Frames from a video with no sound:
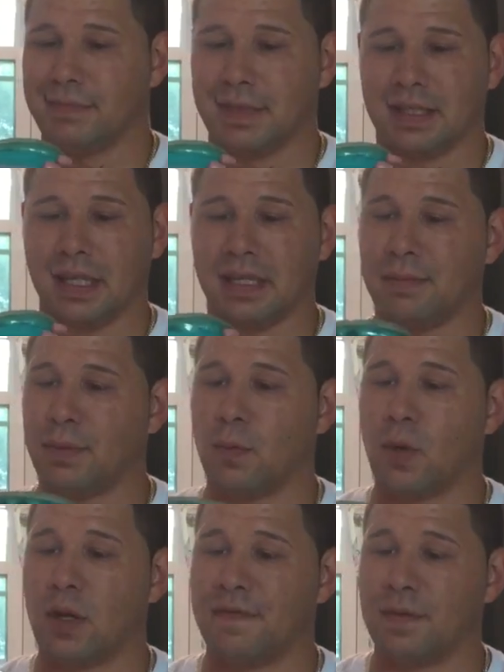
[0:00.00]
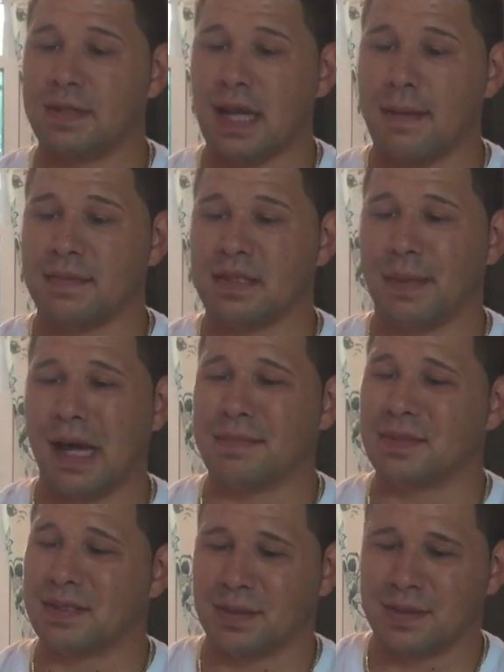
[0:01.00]
Look like they've been worn a few times. The
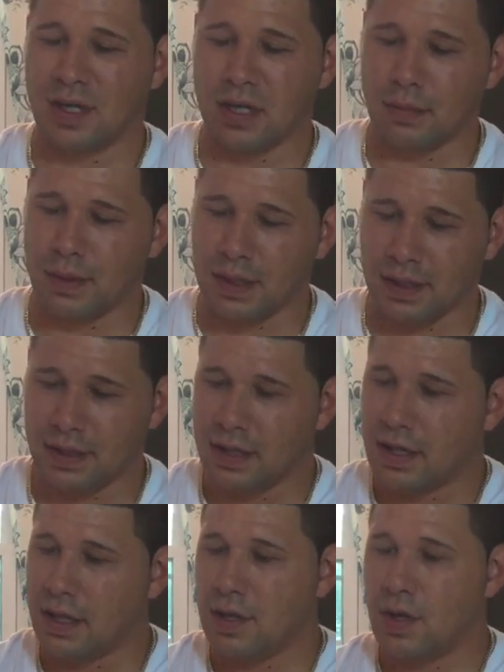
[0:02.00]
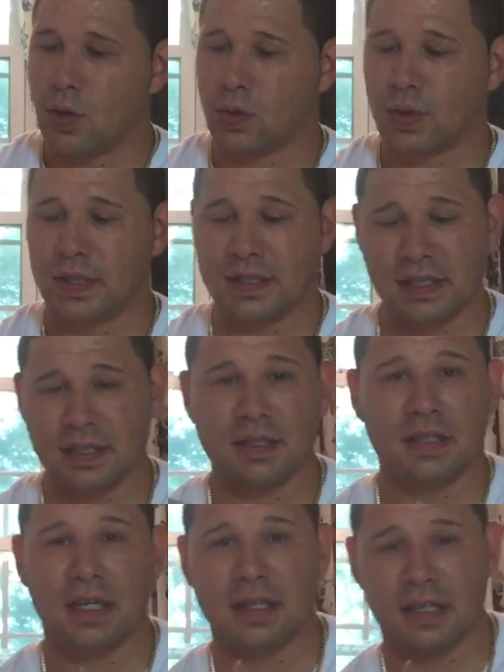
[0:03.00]
bottom's a little dirty, but no
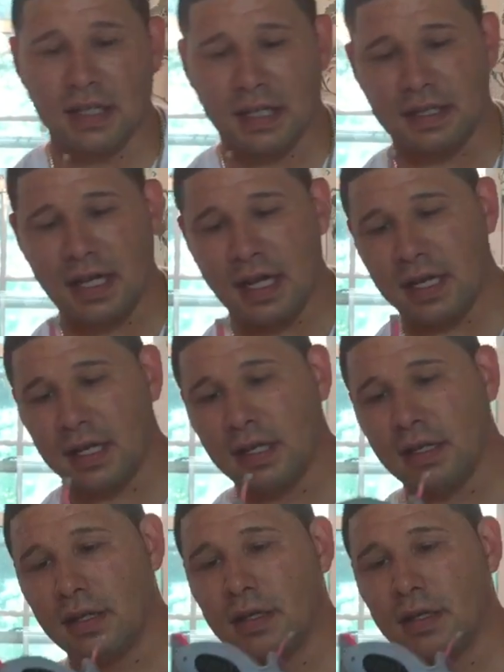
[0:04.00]
creasing, anything like that.